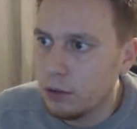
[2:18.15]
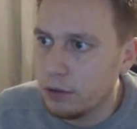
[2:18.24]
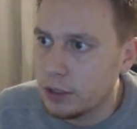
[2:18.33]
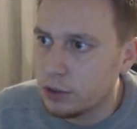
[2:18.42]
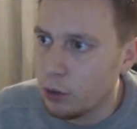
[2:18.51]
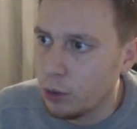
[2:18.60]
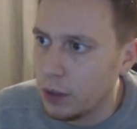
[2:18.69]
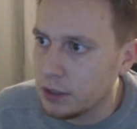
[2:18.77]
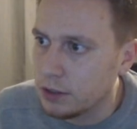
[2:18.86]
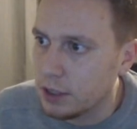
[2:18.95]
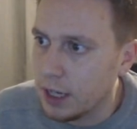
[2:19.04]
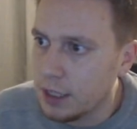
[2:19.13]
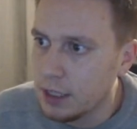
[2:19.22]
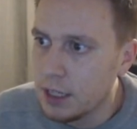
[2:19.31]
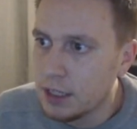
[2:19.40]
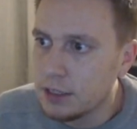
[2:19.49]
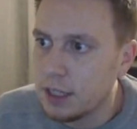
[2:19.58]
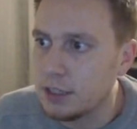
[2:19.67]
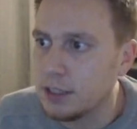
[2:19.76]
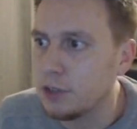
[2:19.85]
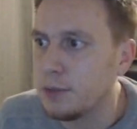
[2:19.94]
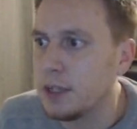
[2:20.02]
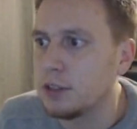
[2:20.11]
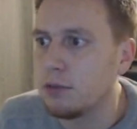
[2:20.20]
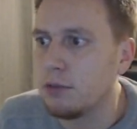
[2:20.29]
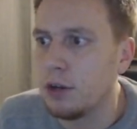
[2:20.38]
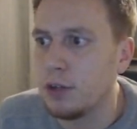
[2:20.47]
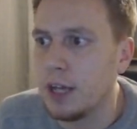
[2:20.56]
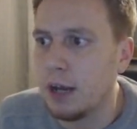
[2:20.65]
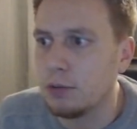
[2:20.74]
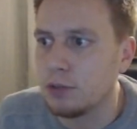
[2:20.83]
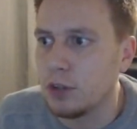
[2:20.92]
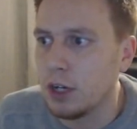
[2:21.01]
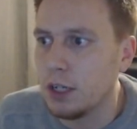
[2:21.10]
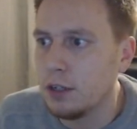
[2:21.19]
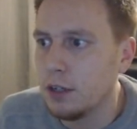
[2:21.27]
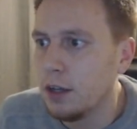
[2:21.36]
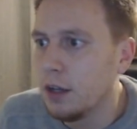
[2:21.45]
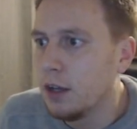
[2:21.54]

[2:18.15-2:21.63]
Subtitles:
Already scored one today. Sanchez makes a run on the outside.